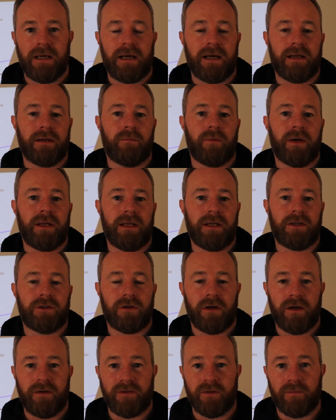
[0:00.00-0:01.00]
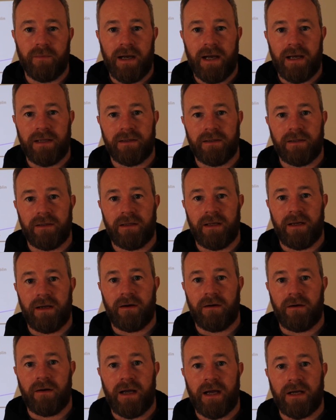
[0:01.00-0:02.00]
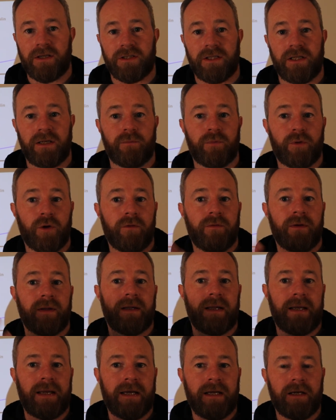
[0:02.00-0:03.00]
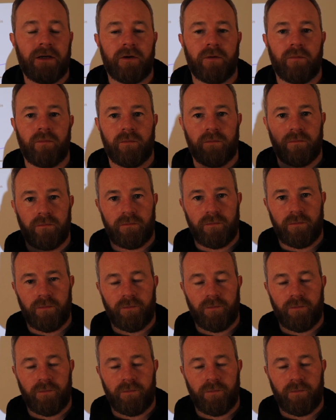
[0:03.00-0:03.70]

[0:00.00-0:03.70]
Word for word: and when they drive demand, they are actually improving the income.